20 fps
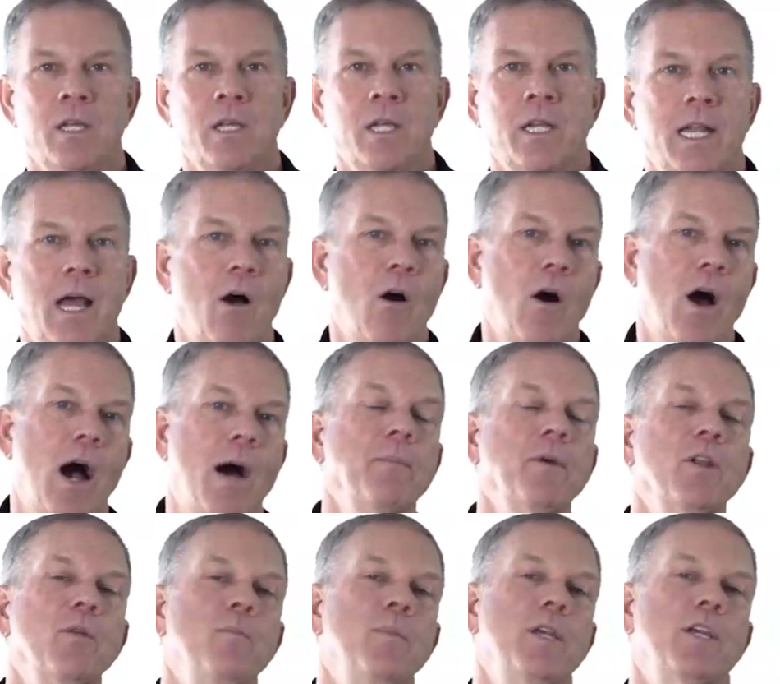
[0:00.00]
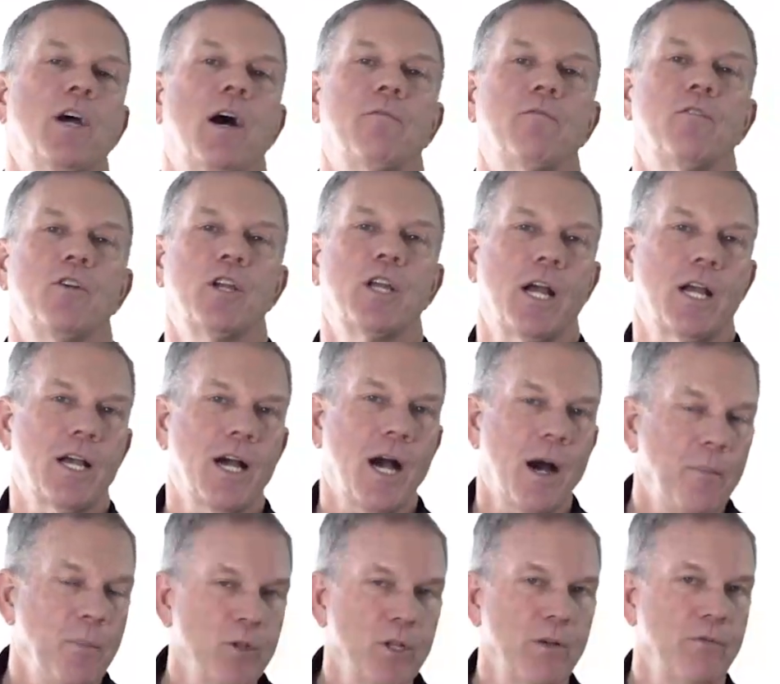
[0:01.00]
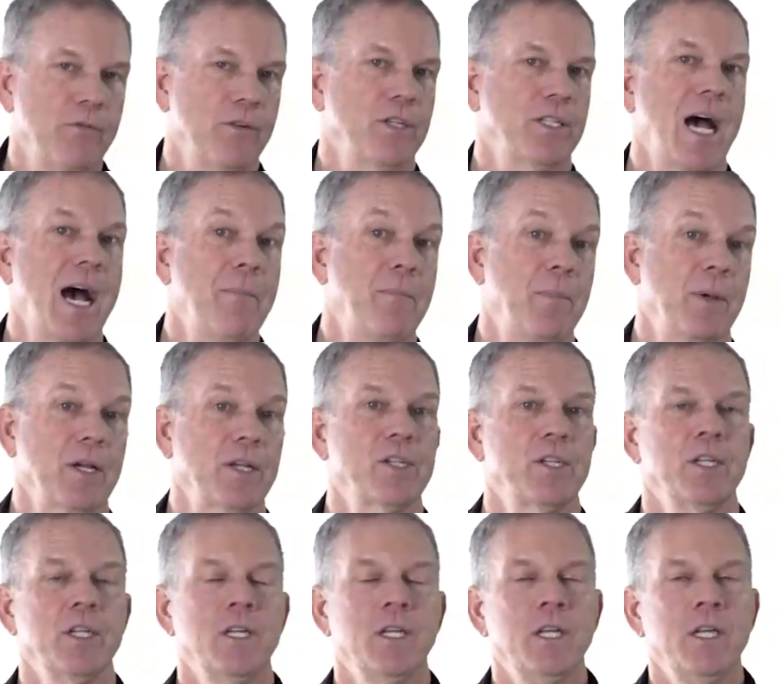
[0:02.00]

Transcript: Now, I'm going to be covering a couple different topics.